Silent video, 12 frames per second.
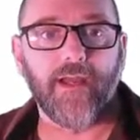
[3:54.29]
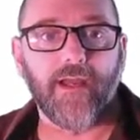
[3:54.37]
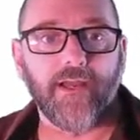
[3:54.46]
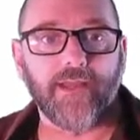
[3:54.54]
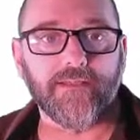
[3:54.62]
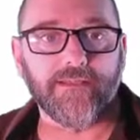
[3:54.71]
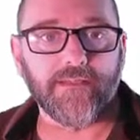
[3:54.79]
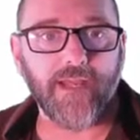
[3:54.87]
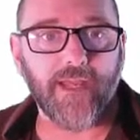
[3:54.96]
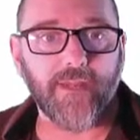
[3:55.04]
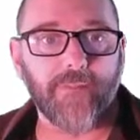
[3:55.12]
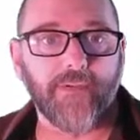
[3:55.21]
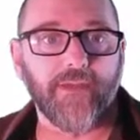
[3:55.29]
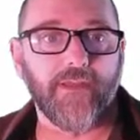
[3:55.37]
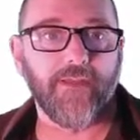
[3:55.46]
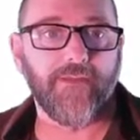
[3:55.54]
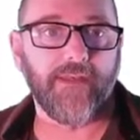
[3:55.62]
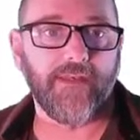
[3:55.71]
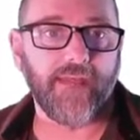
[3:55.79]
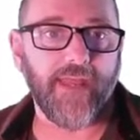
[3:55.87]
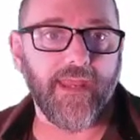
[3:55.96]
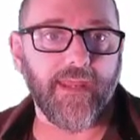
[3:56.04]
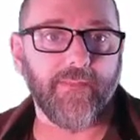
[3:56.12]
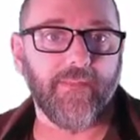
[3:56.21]
it's type and then
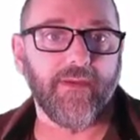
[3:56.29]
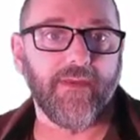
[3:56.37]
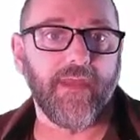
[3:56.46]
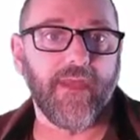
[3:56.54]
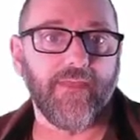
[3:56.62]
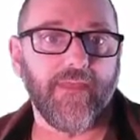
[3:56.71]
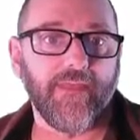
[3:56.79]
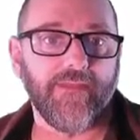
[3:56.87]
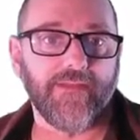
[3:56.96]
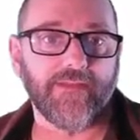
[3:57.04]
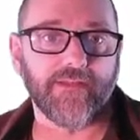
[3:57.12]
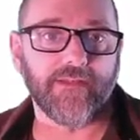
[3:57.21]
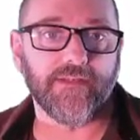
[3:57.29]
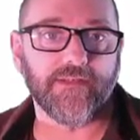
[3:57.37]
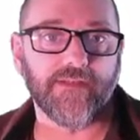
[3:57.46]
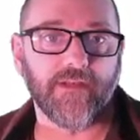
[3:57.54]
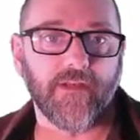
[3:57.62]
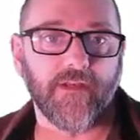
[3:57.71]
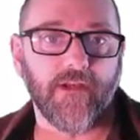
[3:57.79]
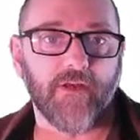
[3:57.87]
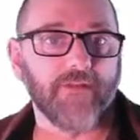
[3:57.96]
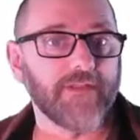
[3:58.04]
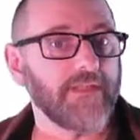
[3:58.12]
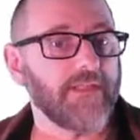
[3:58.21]
name, and then this is
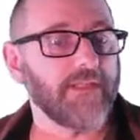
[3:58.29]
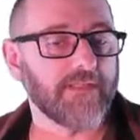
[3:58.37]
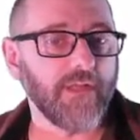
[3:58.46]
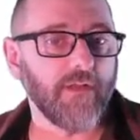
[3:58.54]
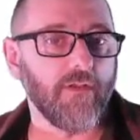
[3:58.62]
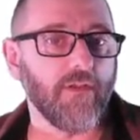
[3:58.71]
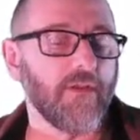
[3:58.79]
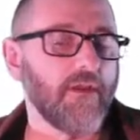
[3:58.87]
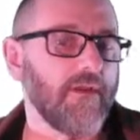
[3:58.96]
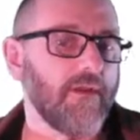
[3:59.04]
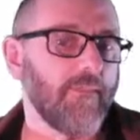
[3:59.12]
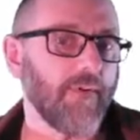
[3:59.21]
obviously a single